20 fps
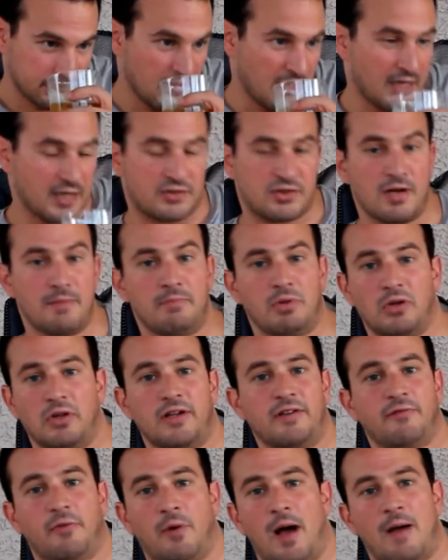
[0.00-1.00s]
It's
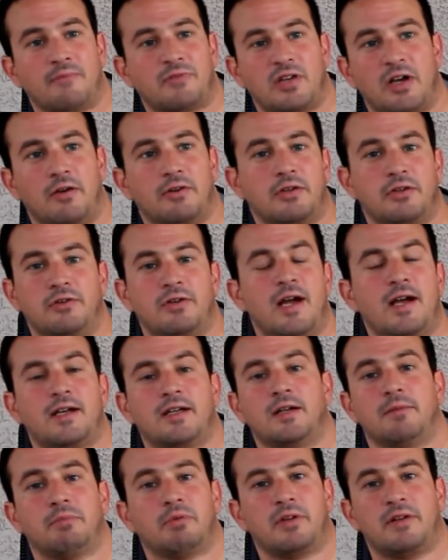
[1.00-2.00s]
unbelievable. I'm telling you, you're not
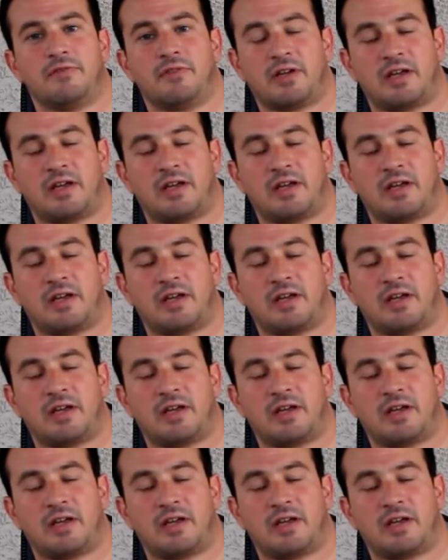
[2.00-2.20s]
going to believe the